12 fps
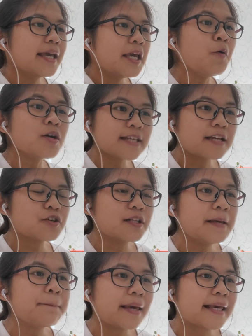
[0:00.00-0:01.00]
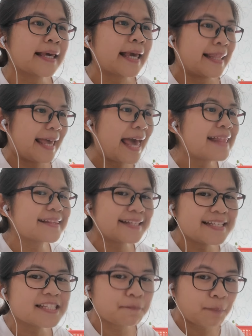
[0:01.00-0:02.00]
he was actually making an
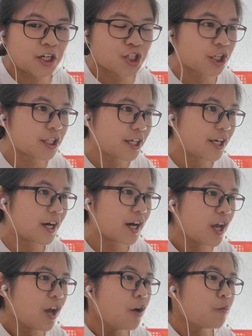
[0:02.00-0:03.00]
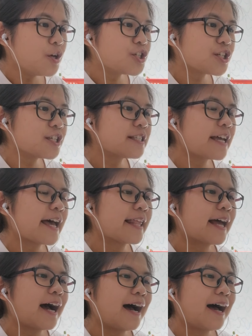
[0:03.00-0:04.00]
anticipation here, which is that